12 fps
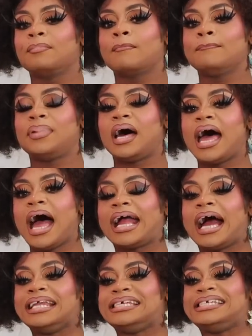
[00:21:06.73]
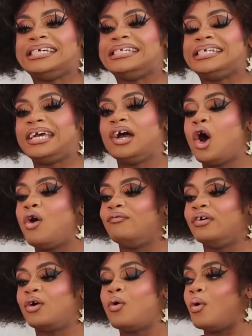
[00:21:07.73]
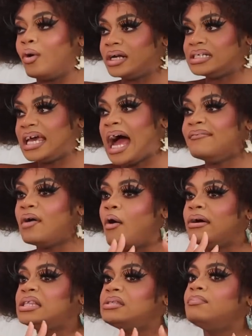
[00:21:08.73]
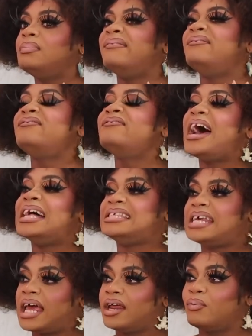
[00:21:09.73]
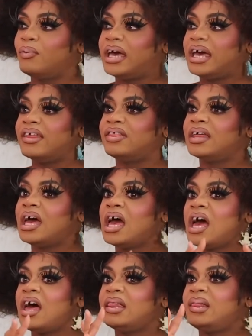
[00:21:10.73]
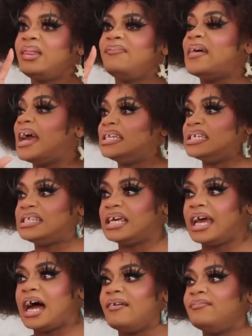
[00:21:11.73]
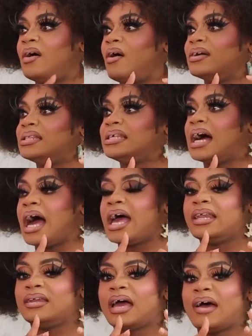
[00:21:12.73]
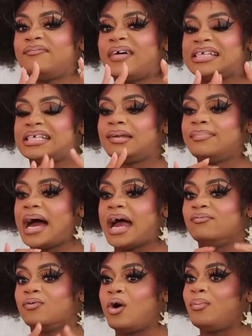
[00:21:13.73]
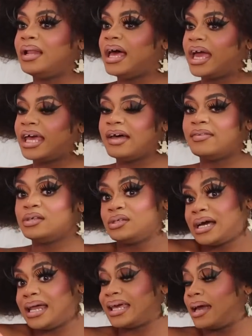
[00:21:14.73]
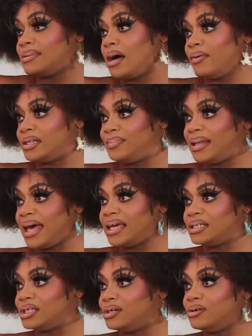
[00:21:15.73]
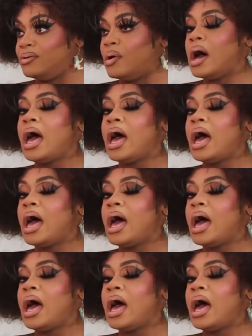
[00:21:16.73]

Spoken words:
But I got into D&D over quarantine. I've always been fascinated with fantasy. I've always gotten fascinated by role playing, and those are the kind of games I always played too.